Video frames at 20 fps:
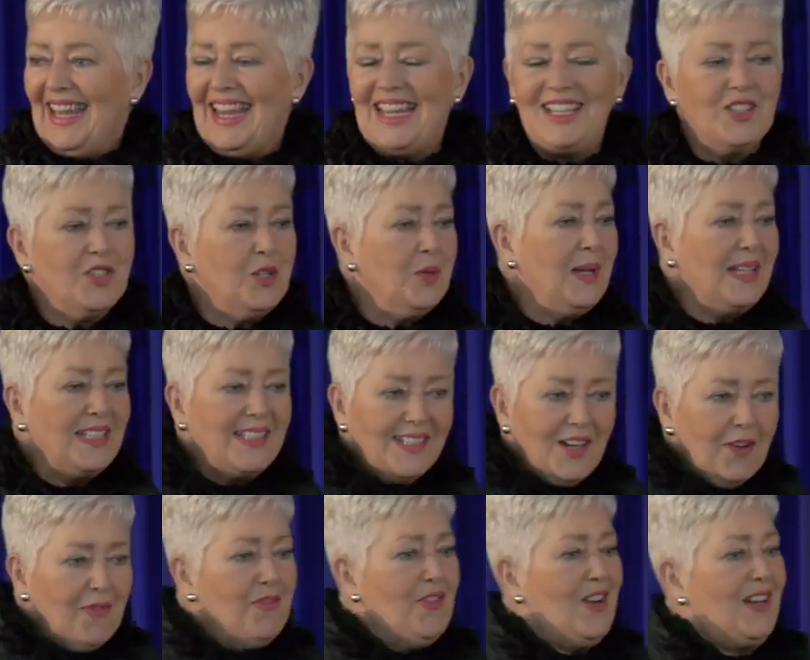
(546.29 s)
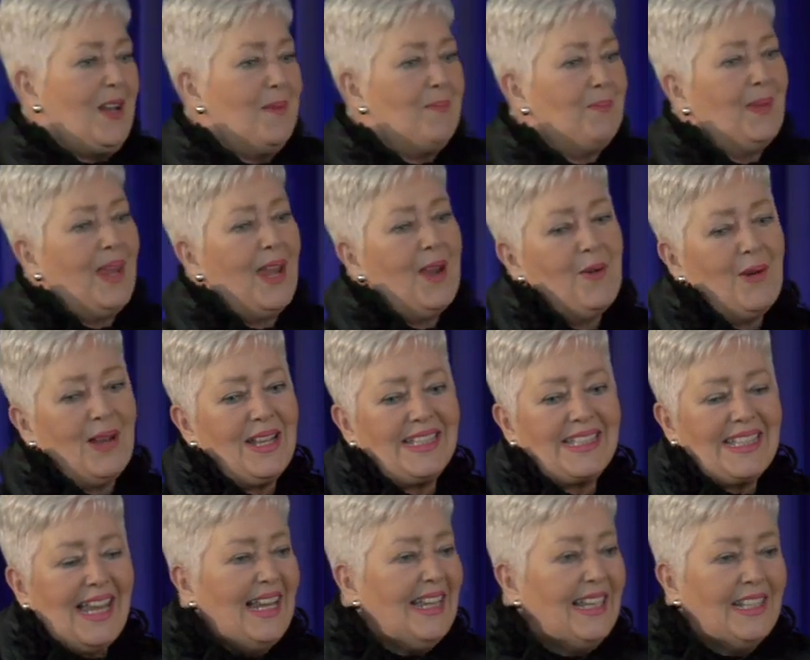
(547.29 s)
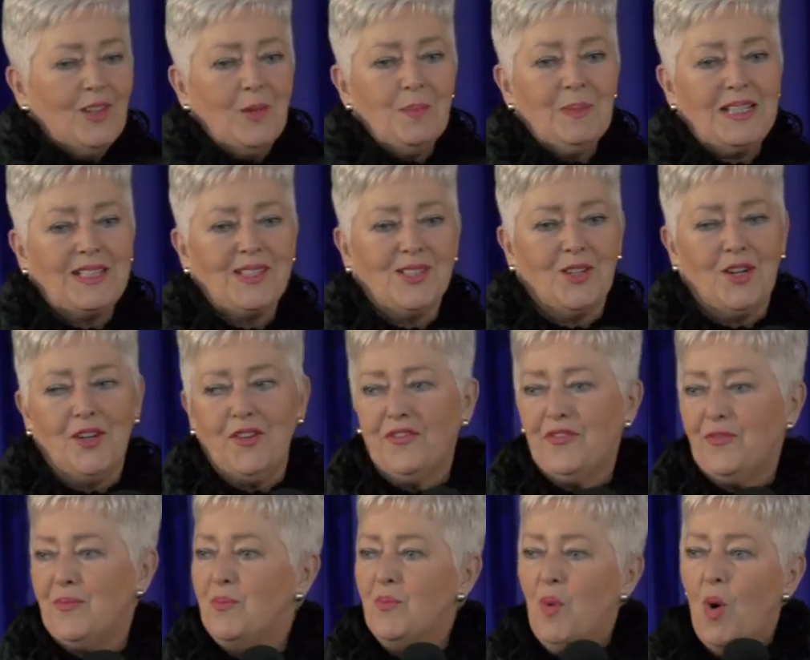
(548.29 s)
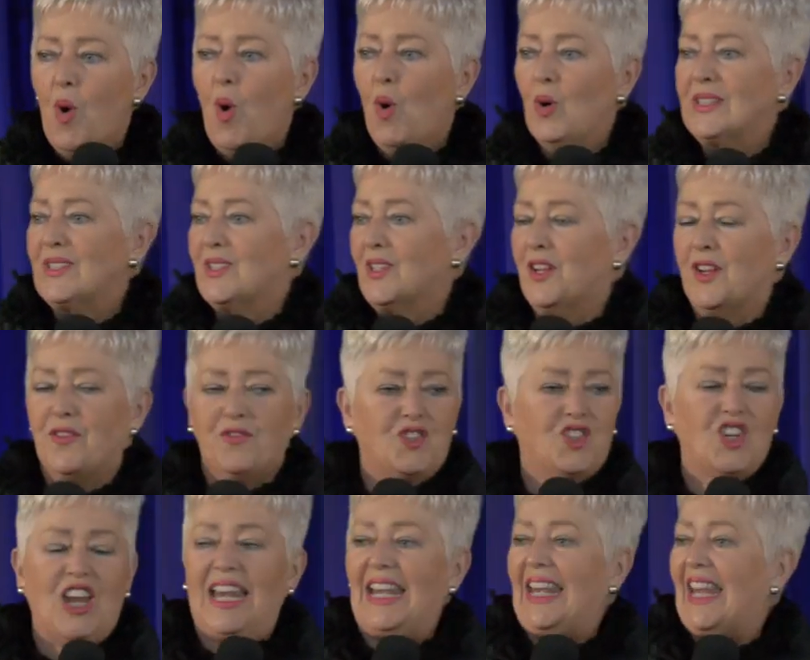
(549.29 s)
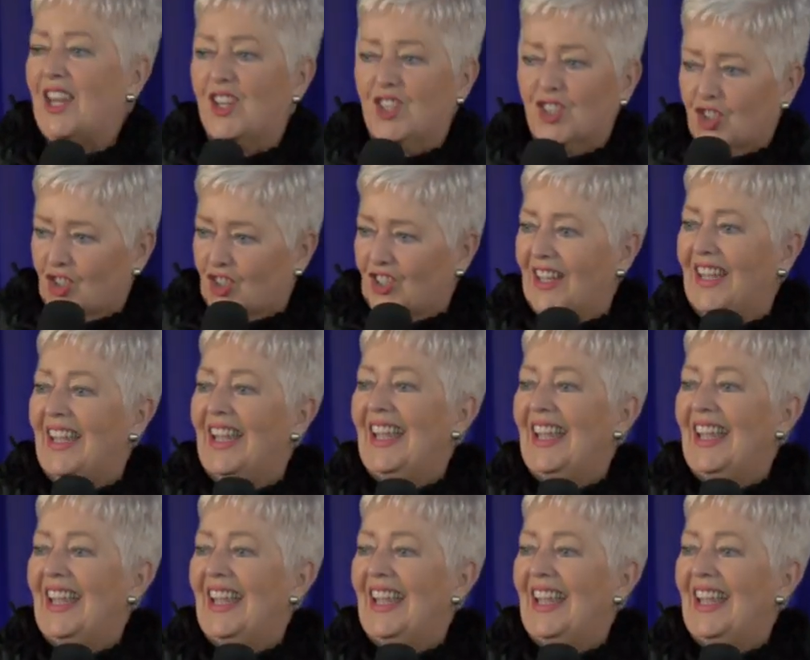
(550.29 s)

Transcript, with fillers: into a different appearance, a little bit sort of more sort of jellyish.